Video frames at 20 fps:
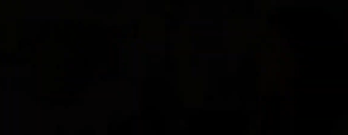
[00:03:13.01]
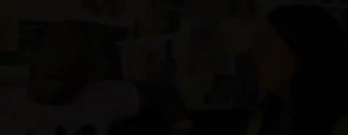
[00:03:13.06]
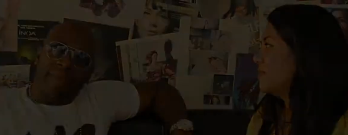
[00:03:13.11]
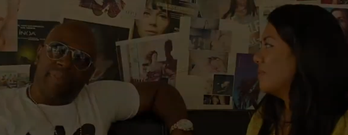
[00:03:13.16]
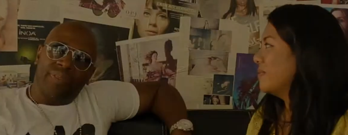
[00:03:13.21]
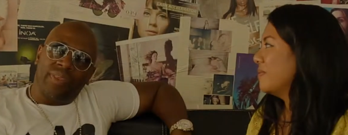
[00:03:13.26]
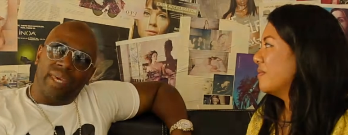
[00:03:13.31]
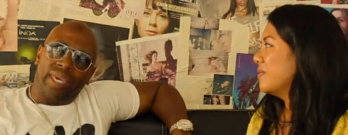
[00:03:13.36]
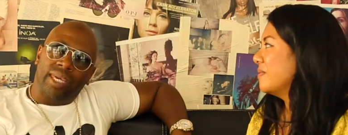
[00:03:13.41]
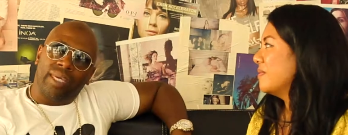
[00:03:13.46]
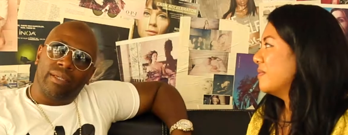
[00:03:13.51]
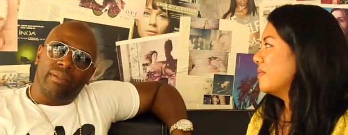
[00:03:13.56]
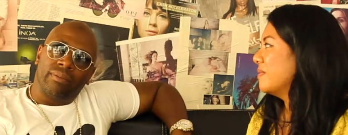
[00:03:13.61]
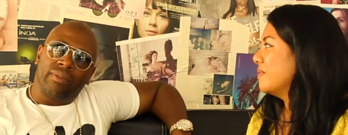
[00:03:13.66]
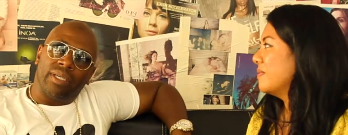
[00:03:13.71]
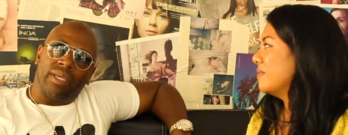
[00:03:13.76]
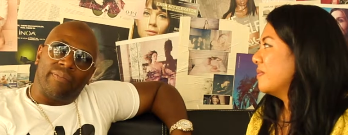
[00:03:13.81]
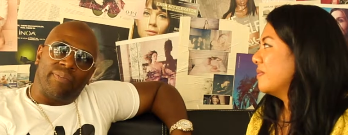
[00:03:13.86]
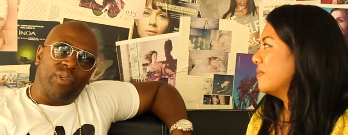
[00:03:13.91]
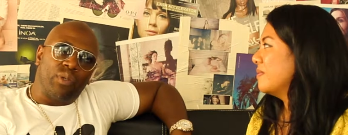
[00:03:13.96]
Speaker 1: I
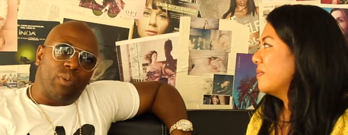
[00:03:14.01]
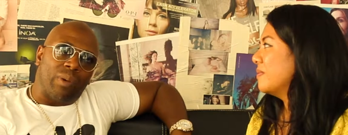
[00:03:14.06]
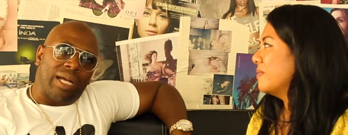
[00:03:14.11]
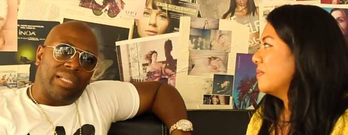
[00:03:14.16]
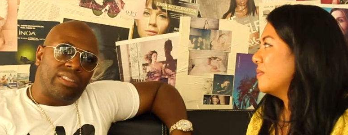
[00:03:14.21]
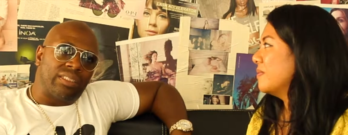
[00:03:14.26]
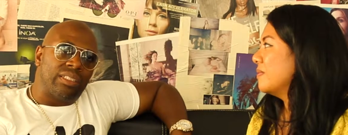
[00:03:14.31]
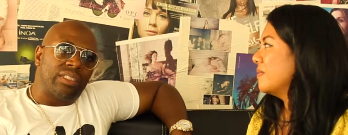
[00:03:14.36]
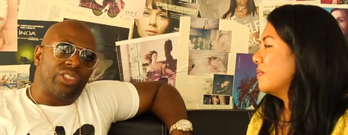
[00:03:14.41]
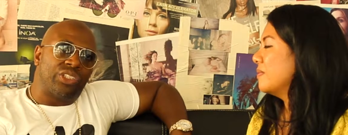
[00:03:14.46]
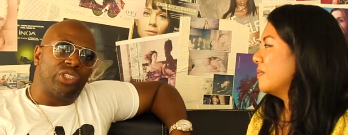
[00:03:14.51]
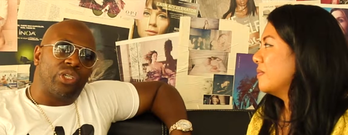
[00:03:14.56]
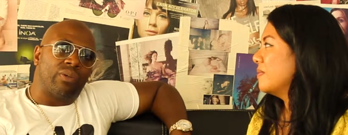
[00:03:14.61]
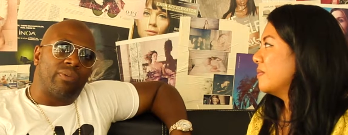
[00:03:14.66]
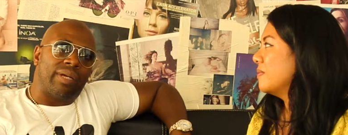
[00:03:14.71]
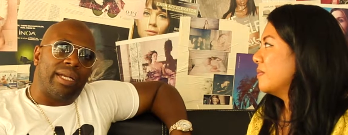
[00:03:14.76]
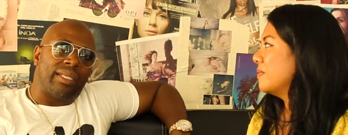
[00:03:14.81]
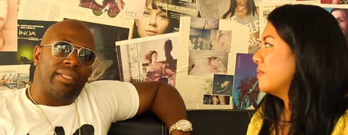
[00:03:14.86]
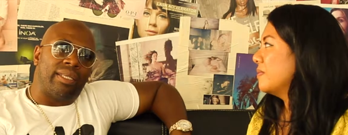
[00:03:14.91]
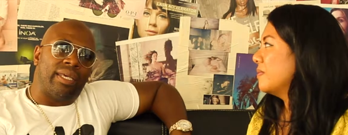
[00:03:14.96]
think if you're watching the show
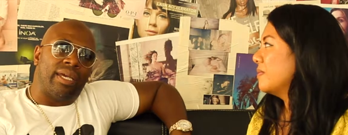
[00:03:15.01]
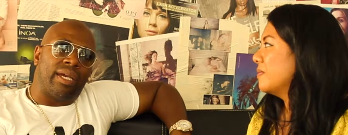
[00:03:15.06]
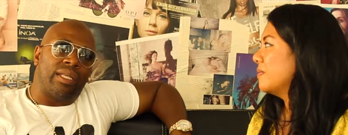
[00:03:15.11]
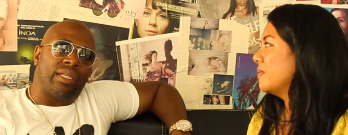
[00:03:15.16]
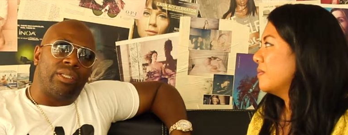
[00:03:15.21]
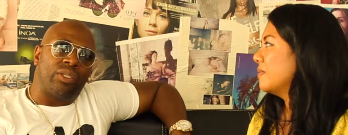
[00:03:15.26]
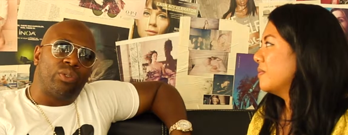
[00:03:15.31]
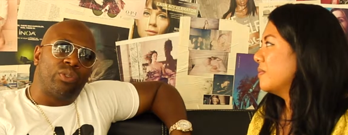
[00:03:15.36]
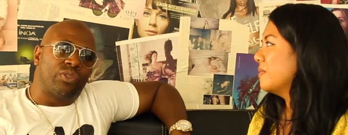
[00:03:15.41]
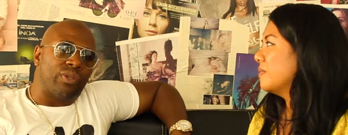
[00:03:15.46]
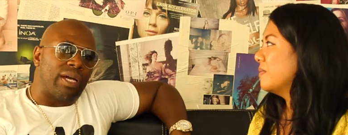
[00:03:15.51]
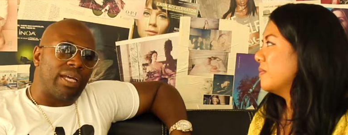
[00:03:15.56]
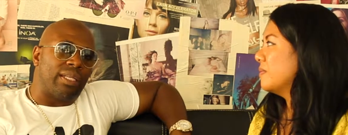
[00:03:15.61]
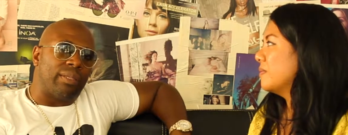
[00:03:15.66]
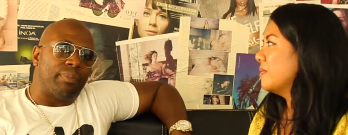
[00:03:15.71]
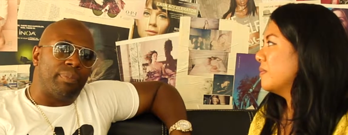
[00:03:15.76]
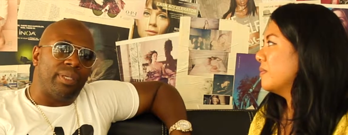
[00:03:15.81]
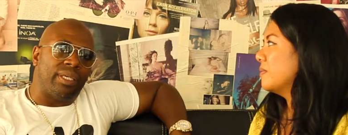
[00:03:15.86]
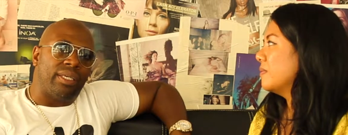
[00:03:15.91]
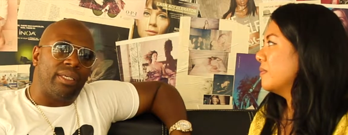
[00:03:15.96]
right now and you're trying
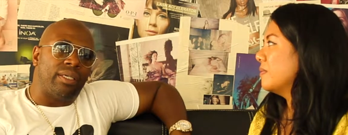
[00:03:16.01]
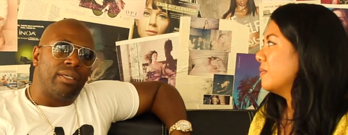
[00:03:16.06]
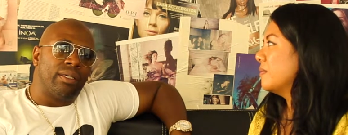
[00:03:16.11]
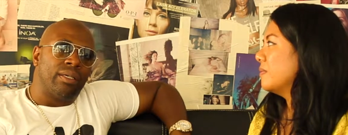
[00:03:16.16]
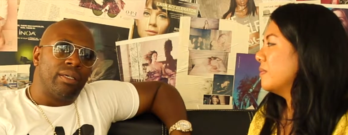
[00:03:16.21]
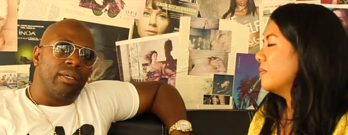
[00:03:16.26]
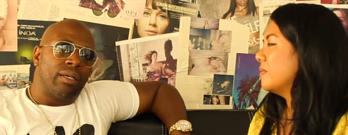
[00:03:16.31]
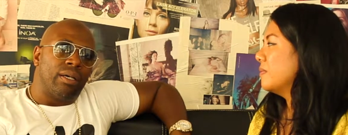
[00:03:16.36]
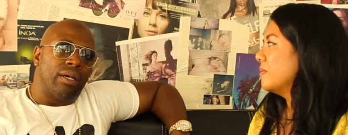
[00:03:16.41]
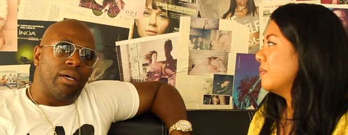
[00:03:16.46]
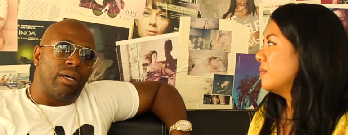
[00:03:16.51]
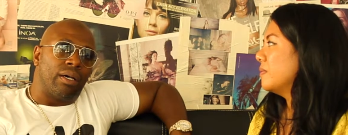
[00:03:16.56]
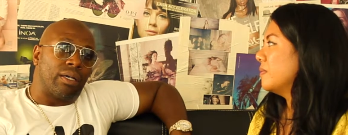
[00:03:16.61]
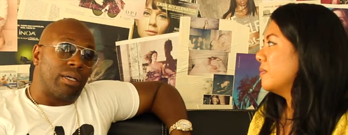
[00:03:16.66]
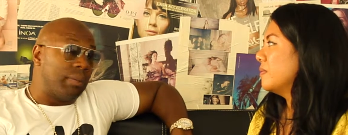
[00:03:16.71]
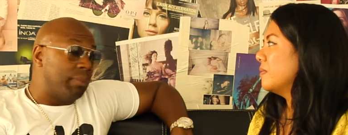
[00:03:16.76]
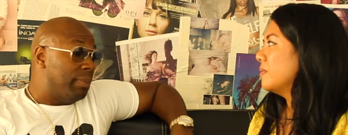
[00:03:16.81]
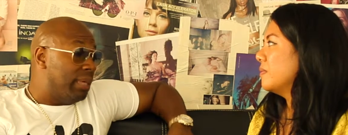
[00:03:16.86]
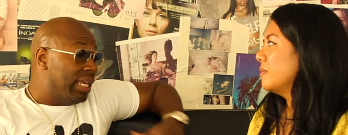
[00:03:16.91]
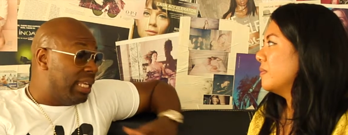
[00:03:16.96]
to be a
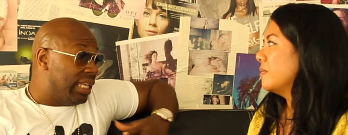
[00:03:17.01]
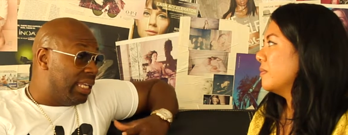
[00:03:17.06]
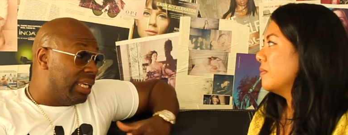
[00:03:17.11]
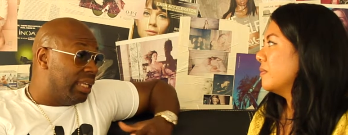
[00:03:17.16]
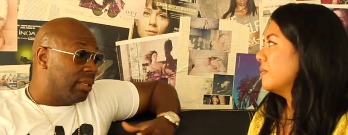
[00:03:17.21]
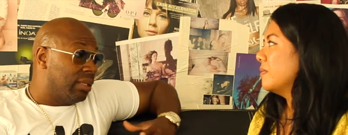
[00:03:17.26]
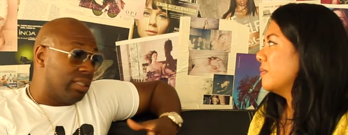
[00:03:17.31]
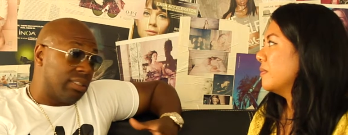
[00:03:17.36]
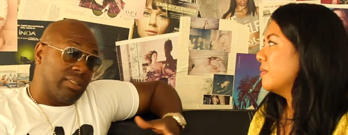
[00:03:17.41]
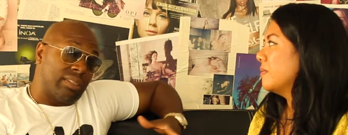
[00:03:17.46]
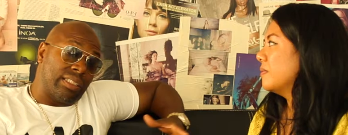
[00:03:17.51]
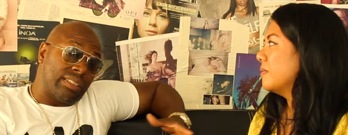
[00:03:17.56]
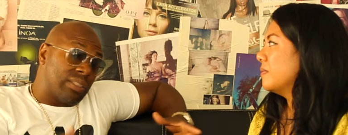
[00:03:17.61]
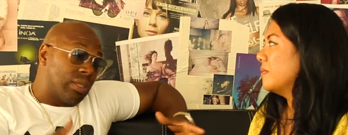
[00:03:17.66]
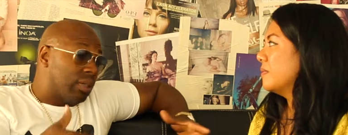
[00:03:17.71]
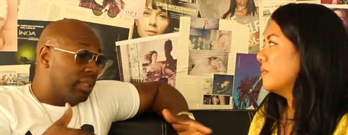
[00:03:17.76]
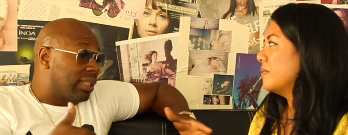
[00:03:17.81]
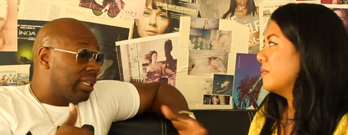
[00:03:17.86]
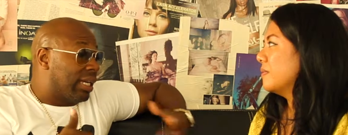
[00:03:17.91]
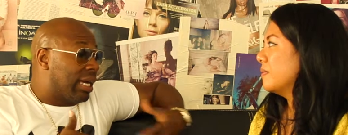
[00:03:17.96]
comedian because that's the
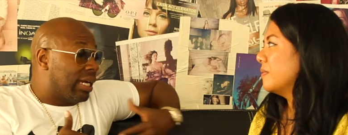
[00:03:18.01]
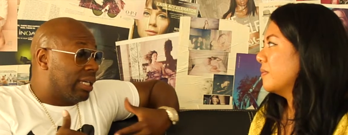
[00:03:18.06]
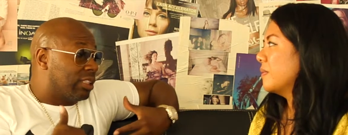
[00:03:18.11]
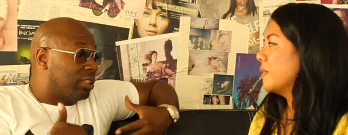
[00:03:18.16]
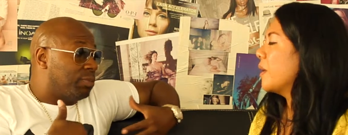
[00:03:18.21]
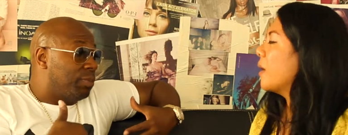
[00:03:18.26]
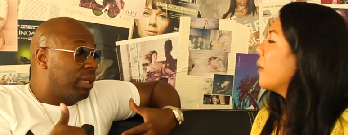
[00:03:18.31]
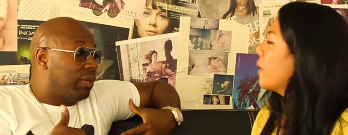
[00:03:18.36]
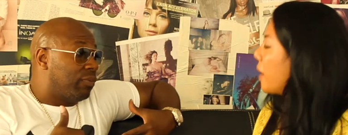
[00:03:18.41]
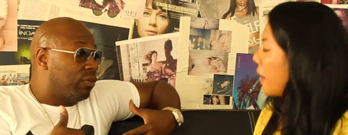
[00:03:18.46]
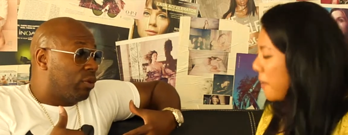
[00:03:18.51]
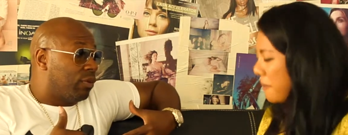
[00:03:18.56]
only thing I can speak okay.